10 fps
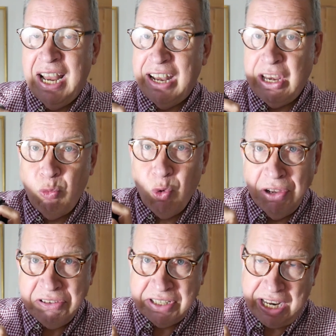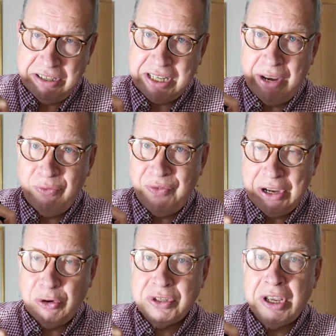and in one sense it
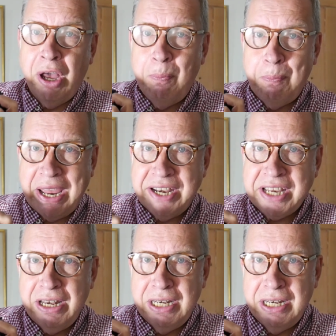feels a bit